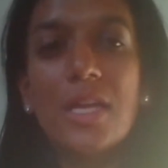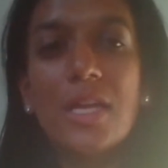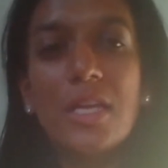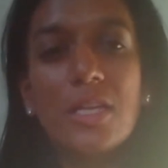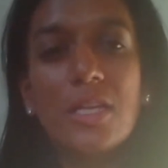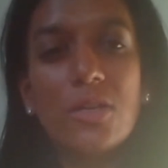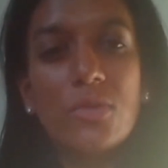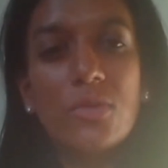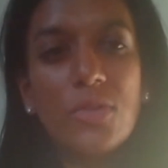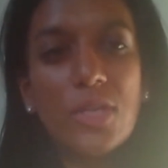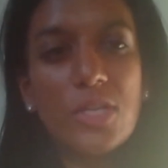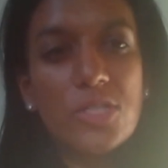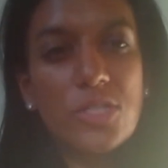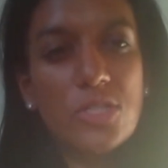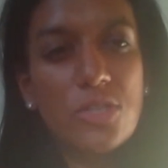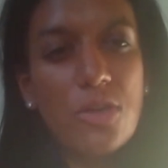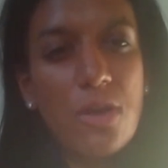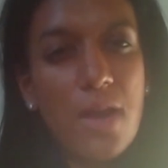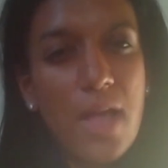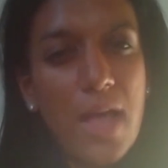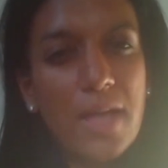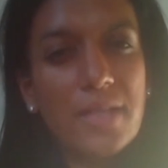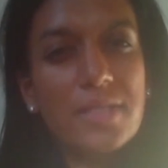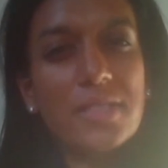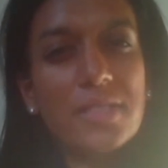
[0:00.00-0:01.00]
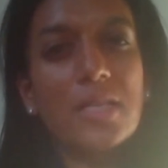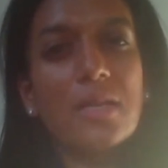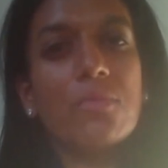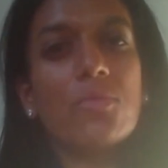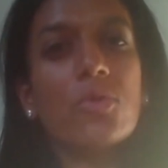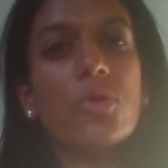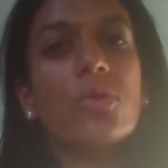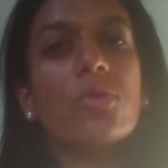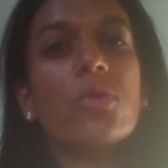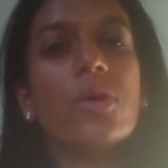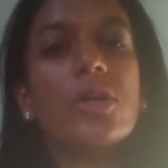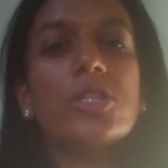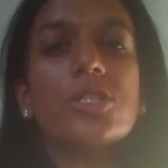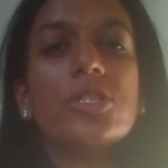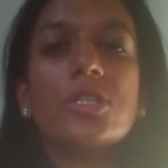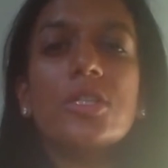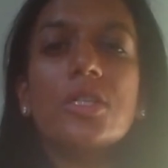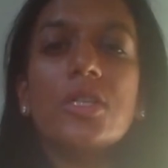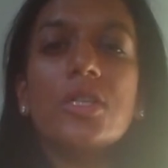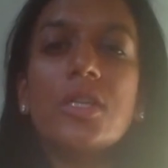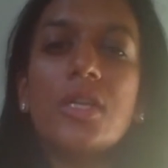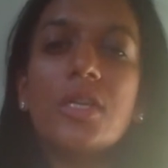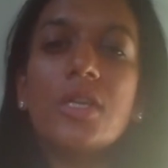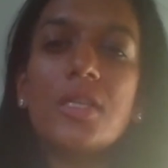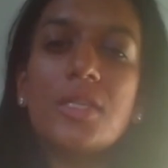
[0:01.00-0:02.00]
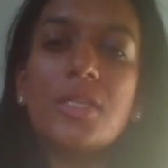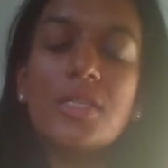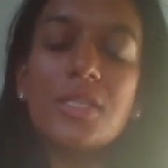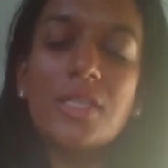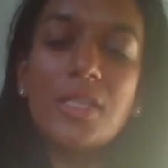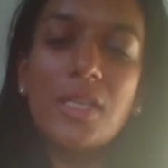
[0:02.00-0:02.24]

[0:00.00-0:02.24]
they start asking more questions.